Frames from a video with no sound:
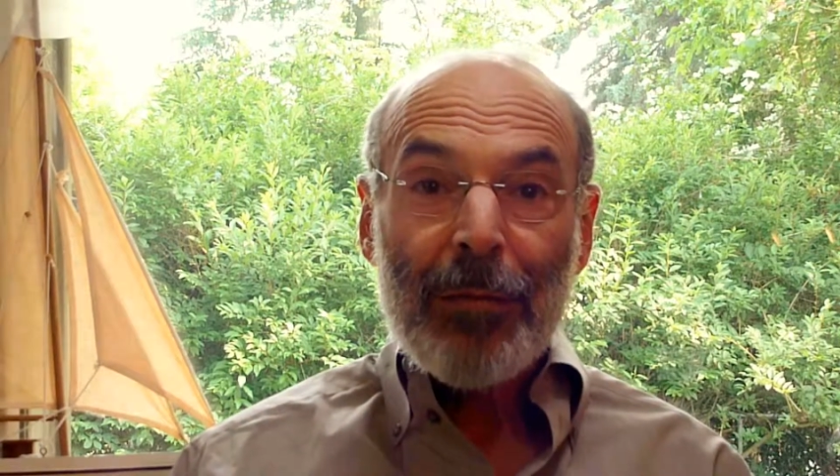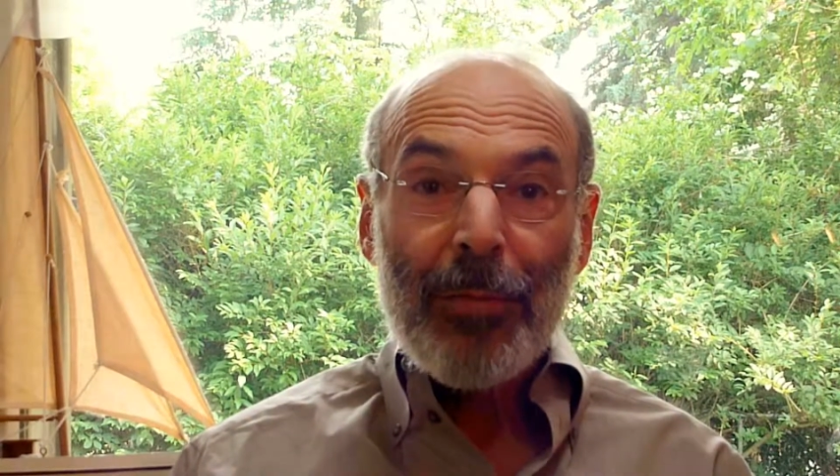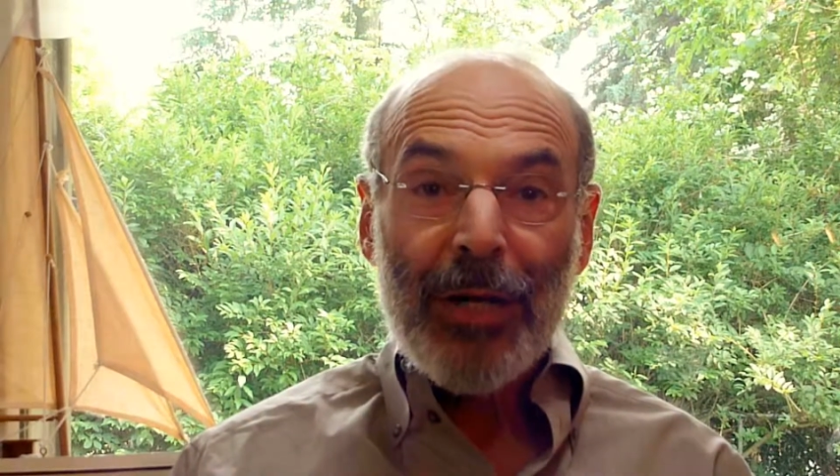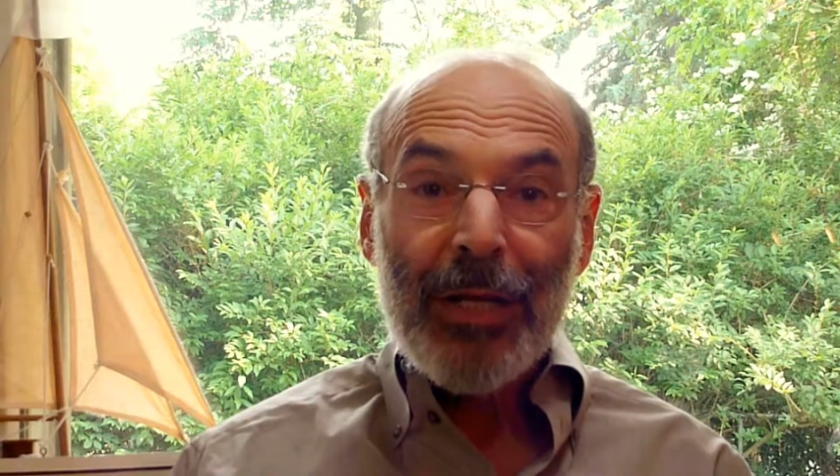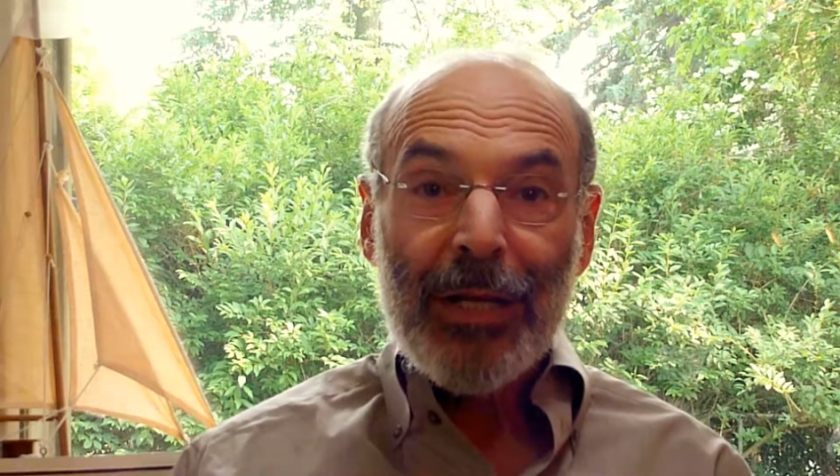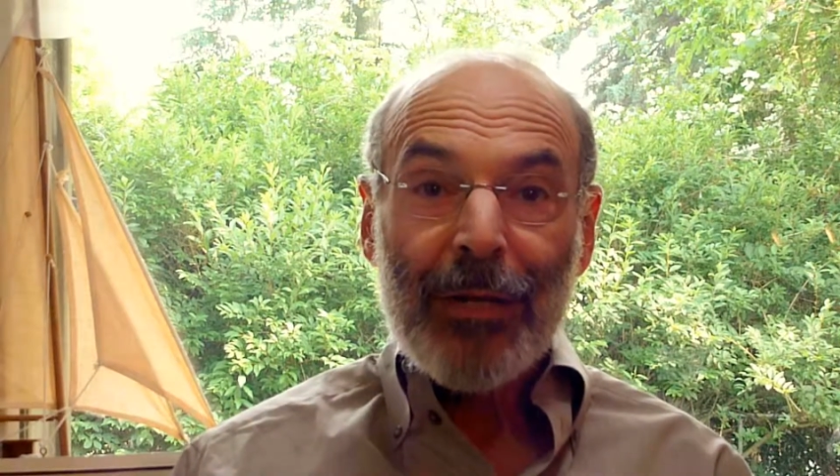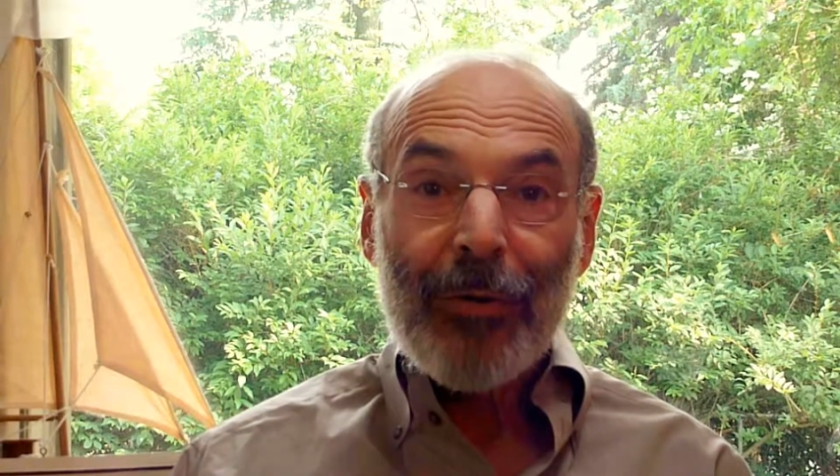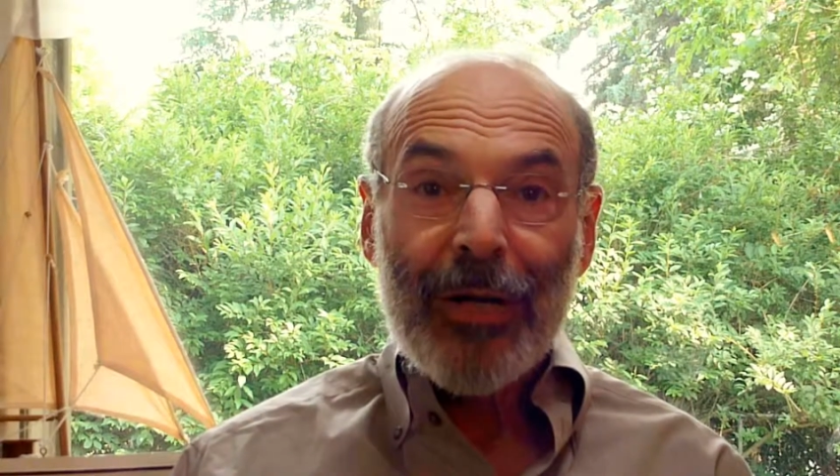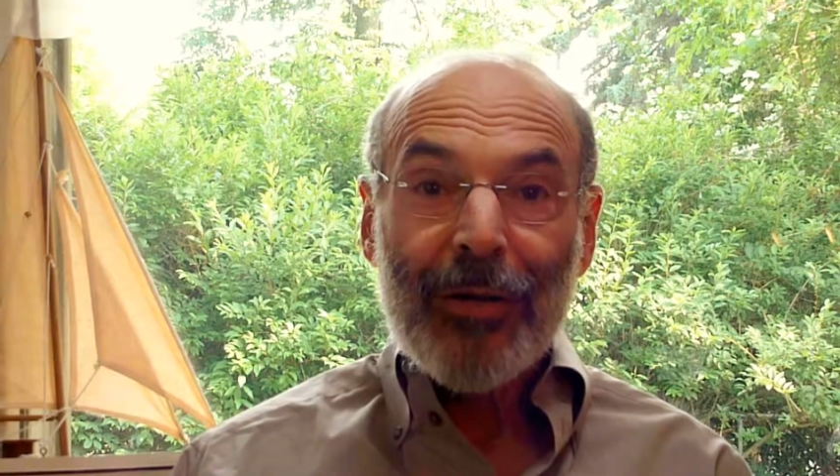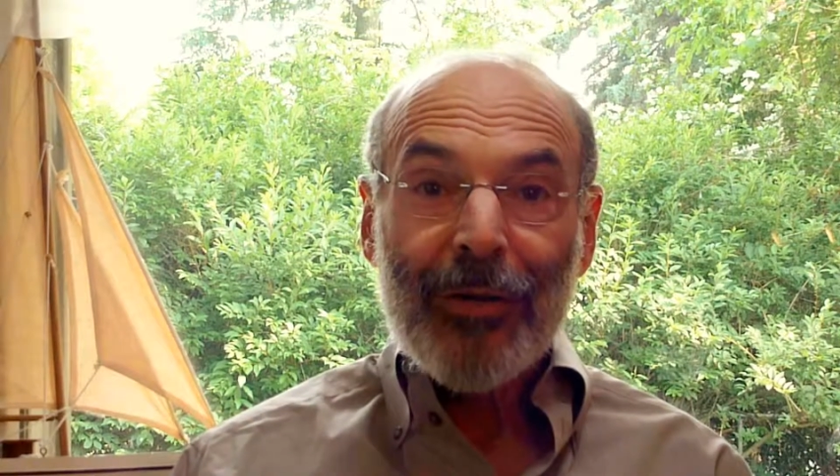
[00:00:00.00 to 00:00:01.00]
by getting
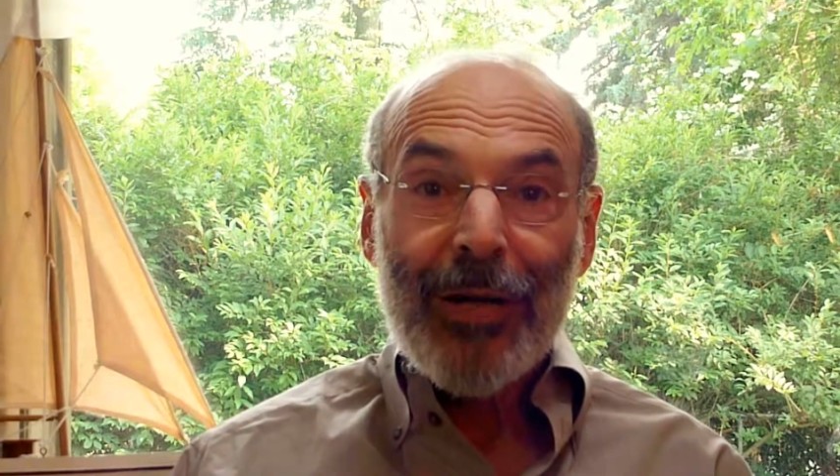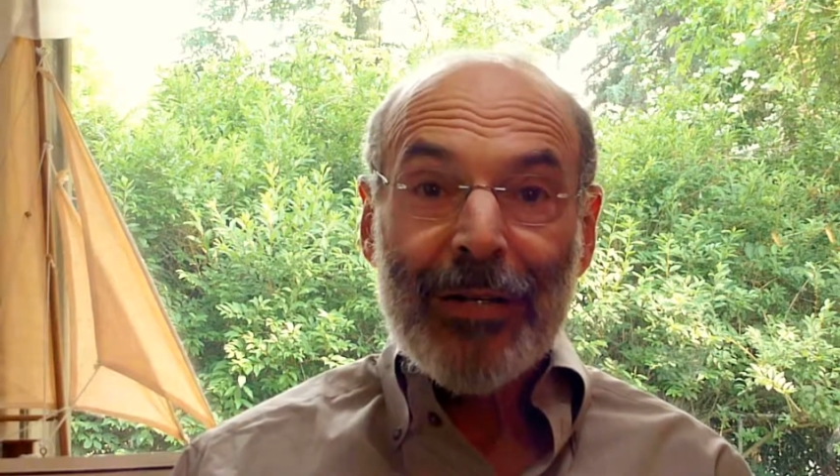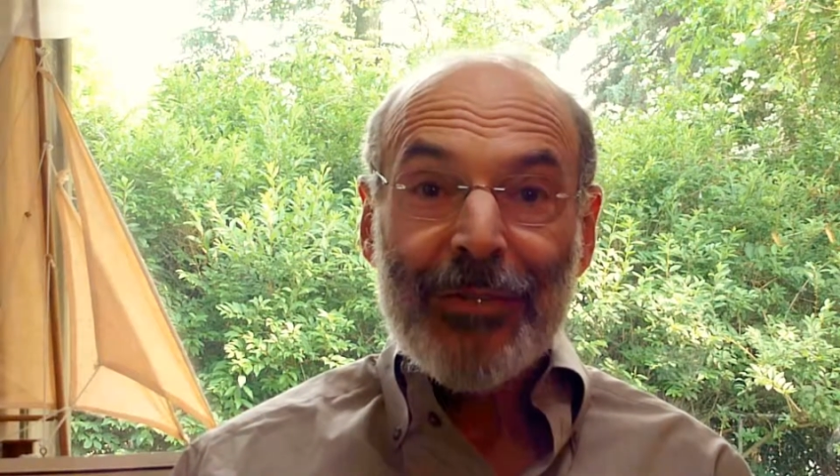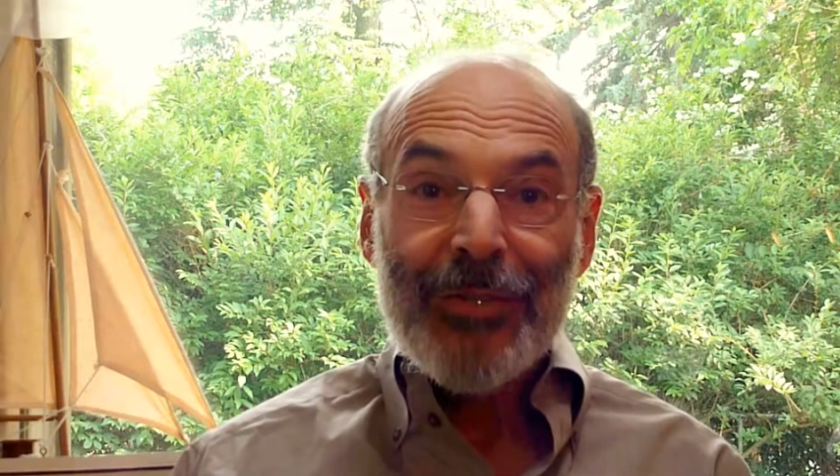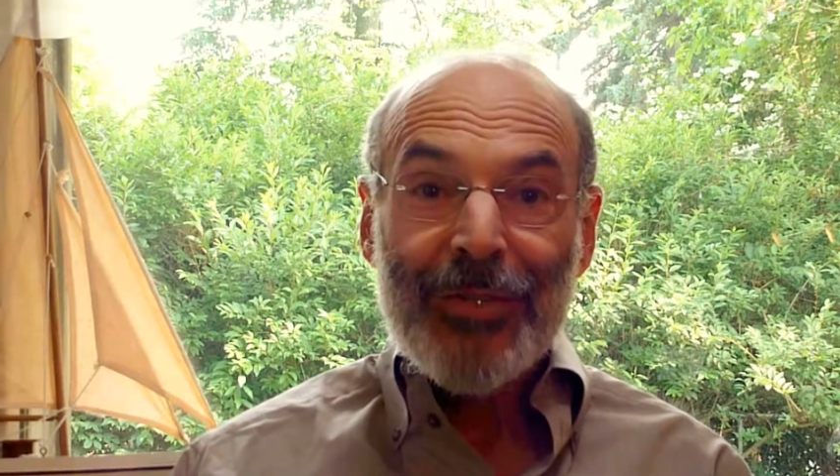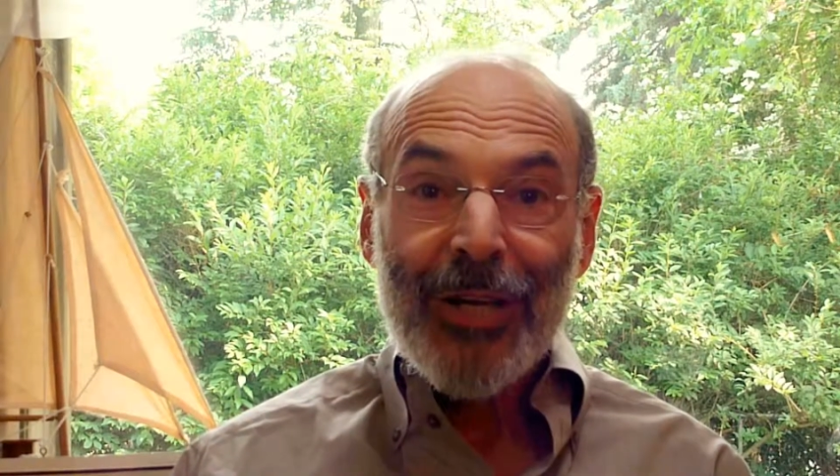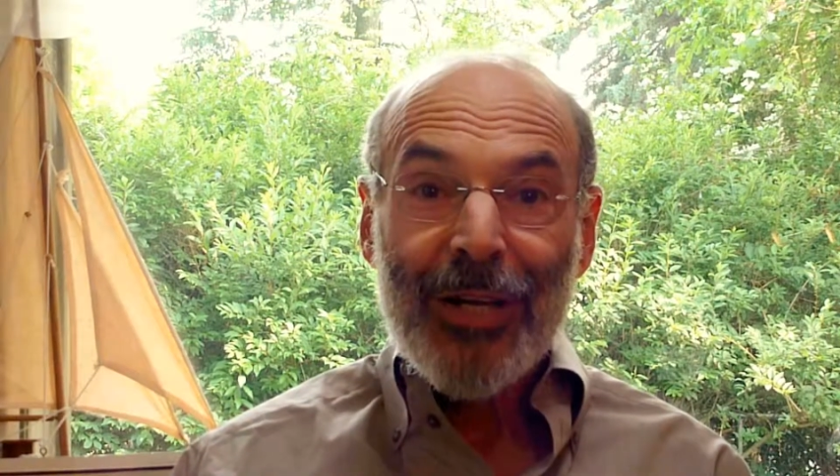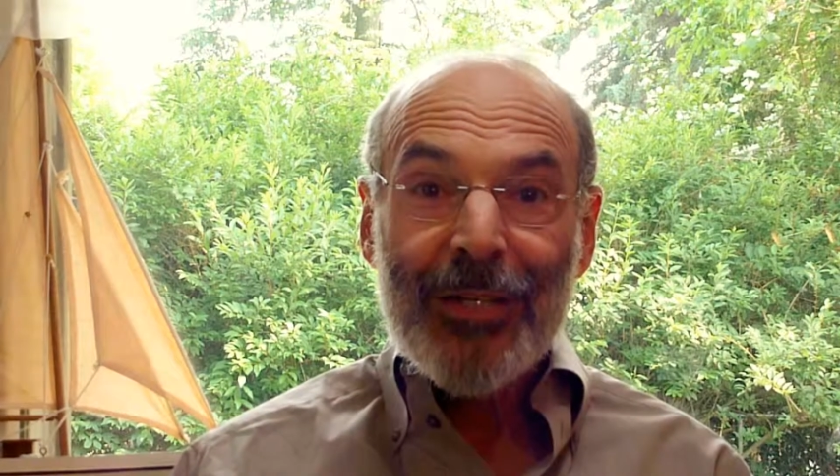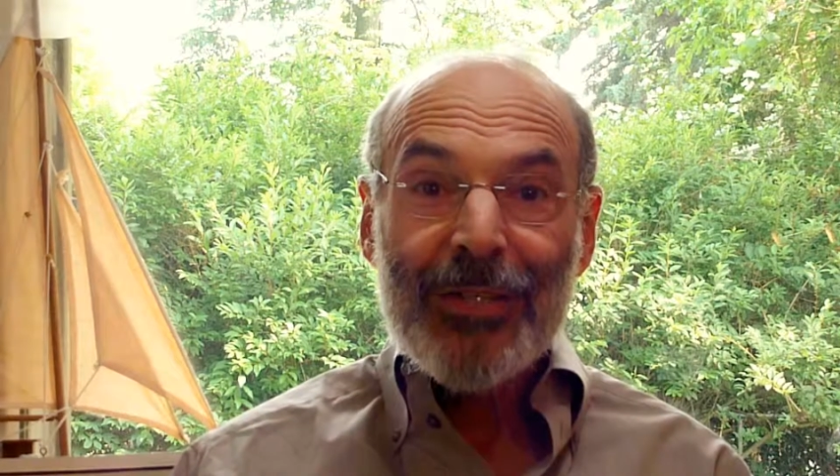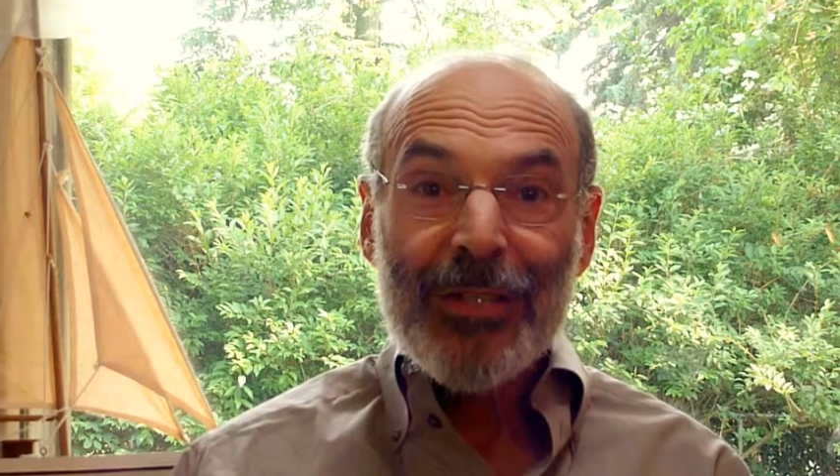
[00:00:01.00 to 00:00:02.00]
regular
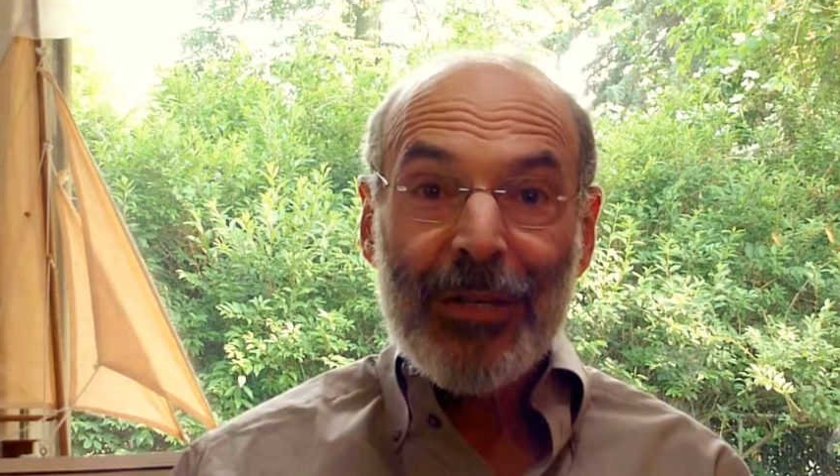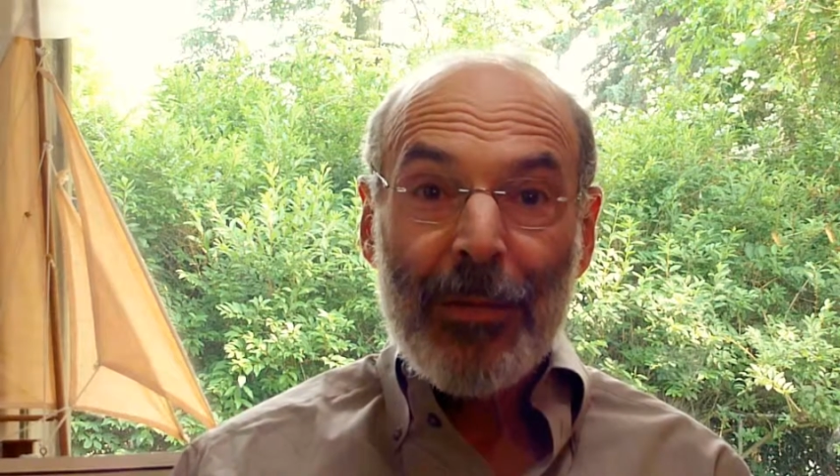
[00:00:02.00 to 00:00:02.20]
exercise,